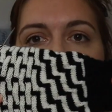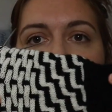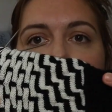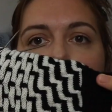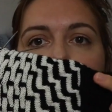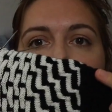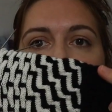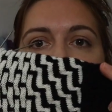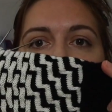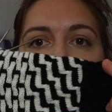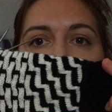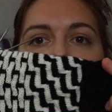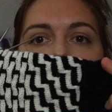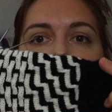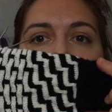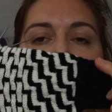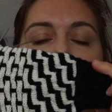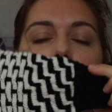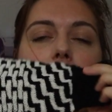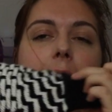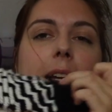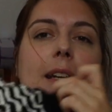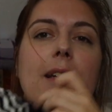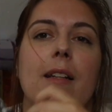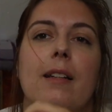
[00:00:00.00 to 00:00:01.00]
First,
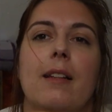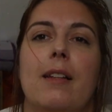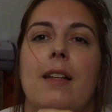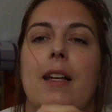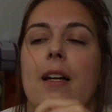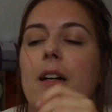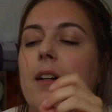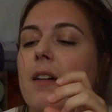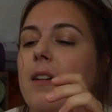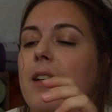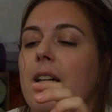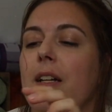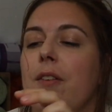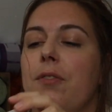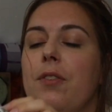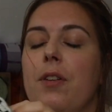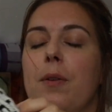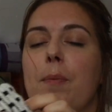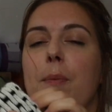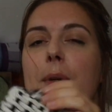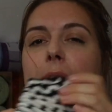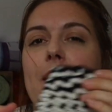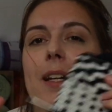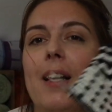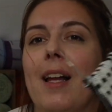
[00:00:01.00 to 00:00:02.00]
like, they are
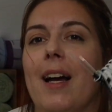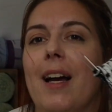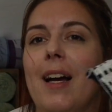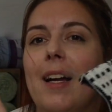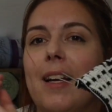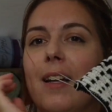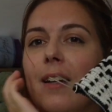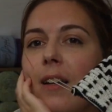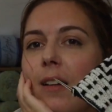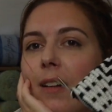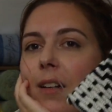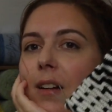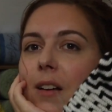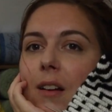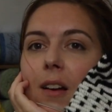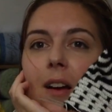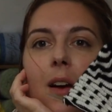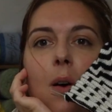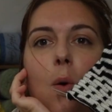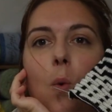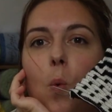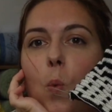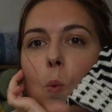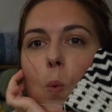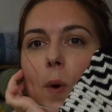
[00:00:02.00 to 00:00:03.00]
giving me like
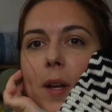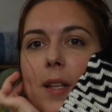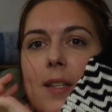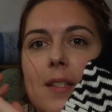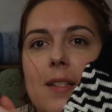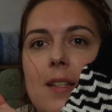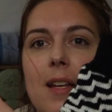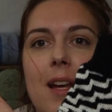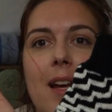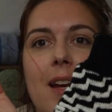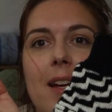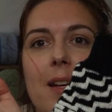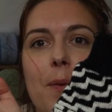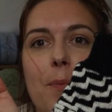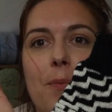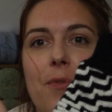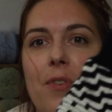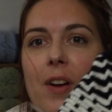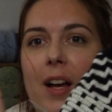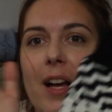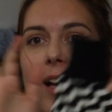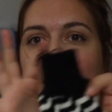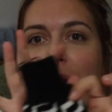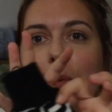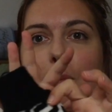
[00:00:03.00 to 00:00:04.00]
Wednesday Adam
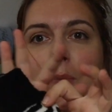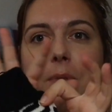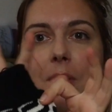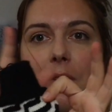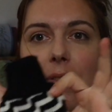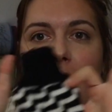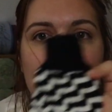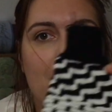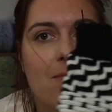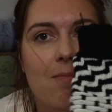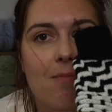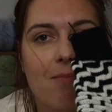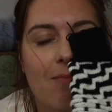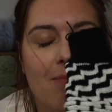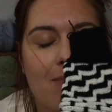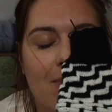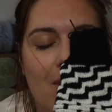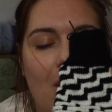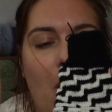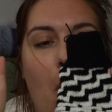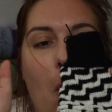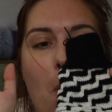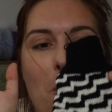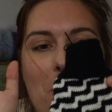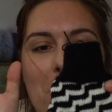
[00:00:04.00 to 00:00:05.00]
vibes
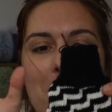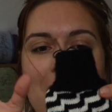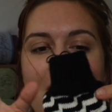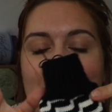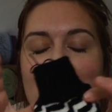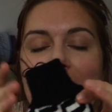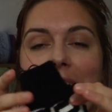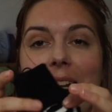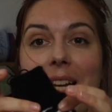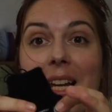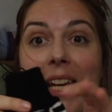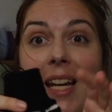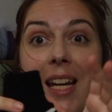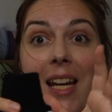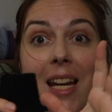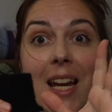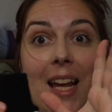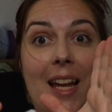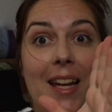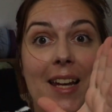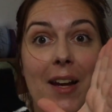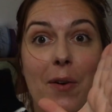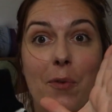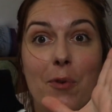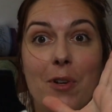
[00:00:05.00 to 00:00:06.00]
completely,
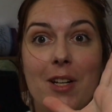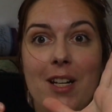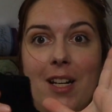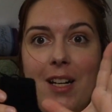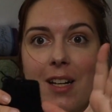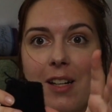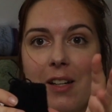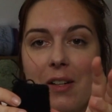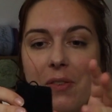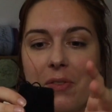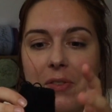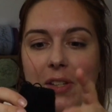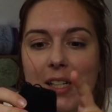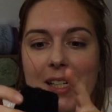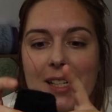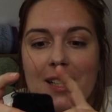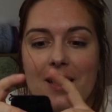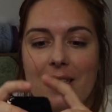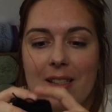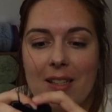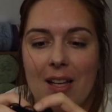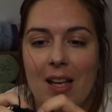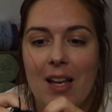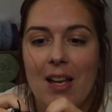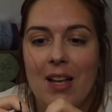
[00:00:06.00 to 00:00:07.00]
and I really love
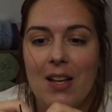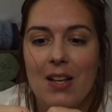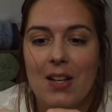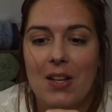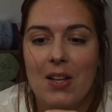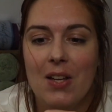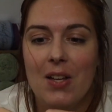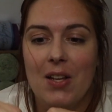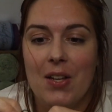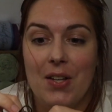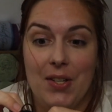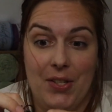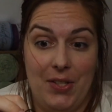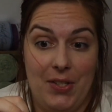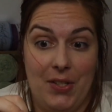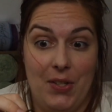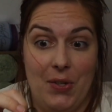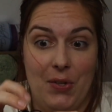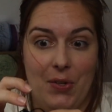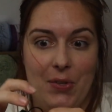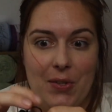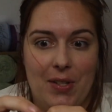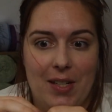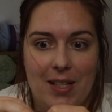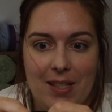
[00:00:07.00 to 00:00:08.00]
that.
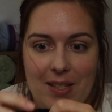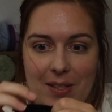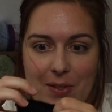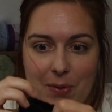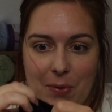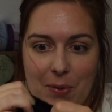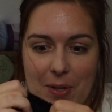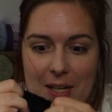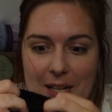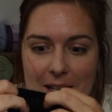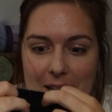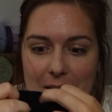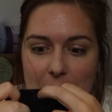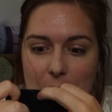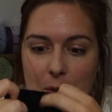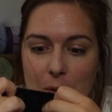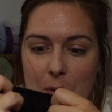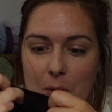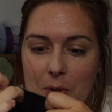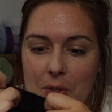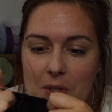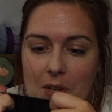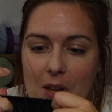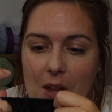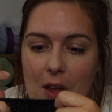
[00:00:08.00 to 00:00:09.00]
So that's a really
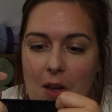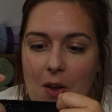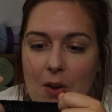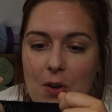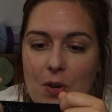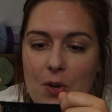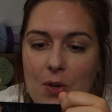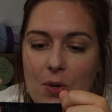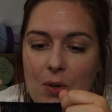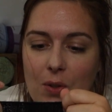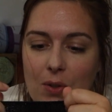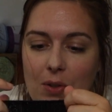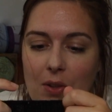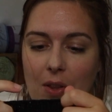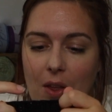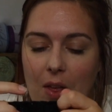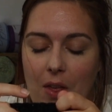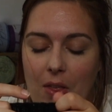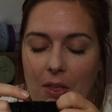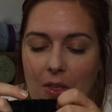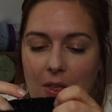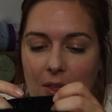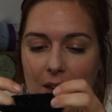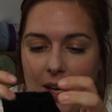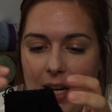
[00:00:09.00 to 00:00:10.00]
good
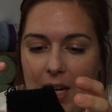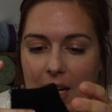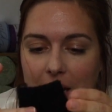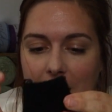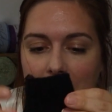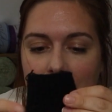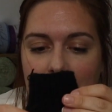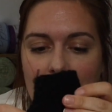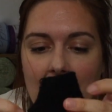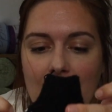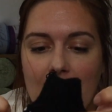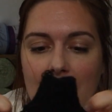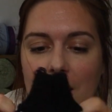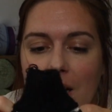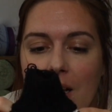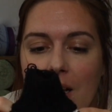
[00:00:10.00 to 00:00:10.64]
thing.